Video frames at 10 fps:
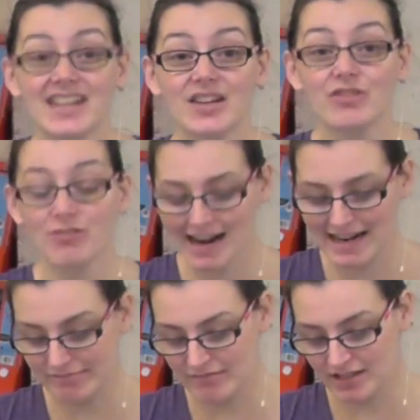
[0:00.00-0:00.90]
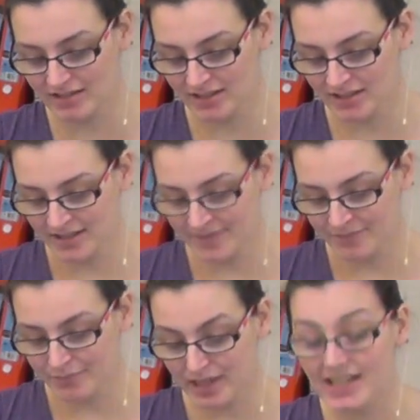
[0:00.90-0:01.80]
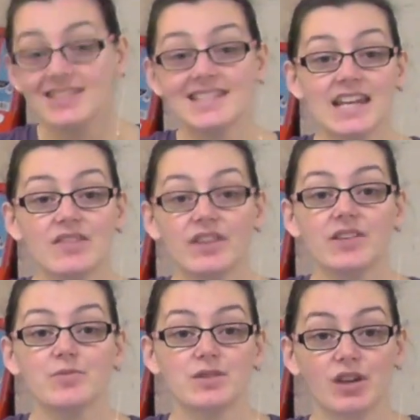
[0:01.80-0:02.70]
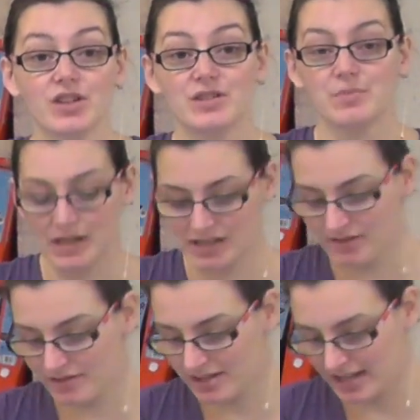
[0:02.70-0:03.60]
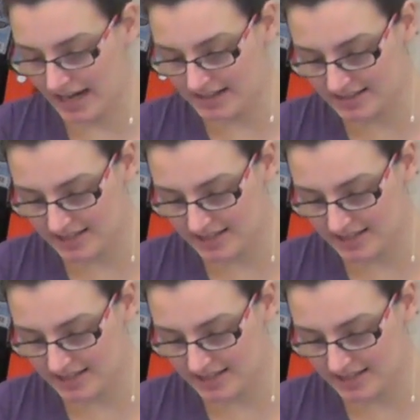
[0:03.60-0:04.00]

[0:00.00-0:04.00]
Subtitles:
a crown because David was going to be the next